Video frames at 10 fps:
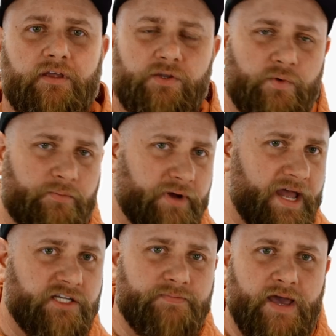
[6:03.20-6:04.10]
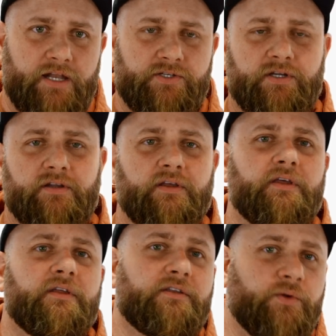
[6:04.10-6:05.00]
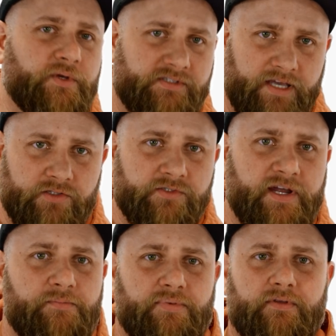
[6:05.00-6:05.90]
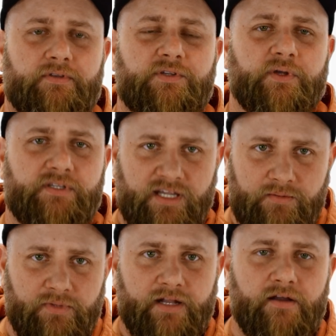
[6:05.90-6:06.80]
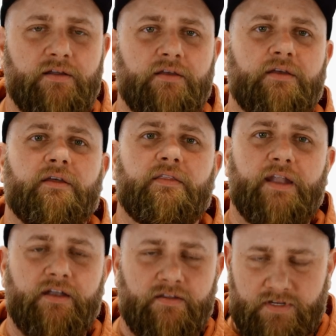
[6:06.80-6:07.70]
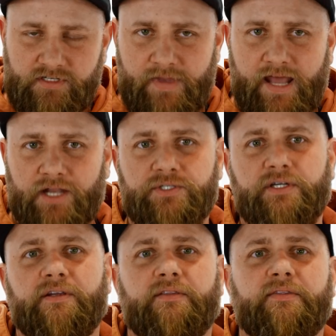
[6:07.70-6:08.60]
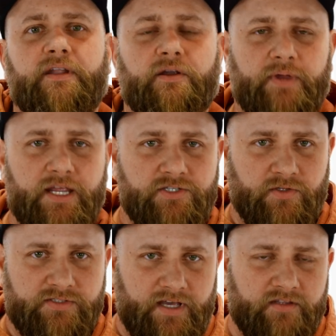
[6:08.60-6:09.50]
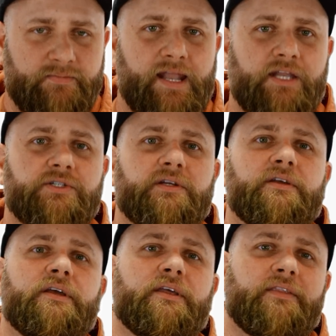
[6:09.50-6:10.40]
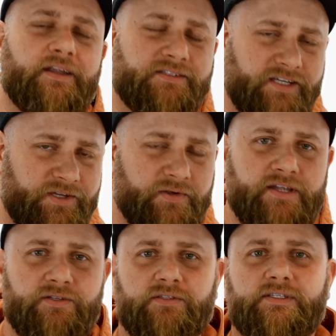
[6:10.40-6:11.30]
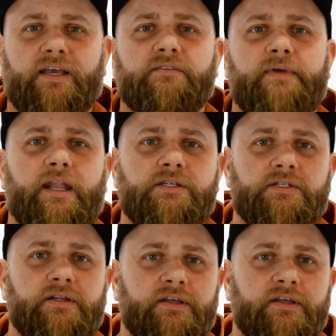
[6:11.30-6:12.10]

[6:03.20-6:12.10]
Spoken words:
to a branch manager, to a sales rep, to a team leader, then a division manager, then a regional sales manager, then a senior regional sales manager,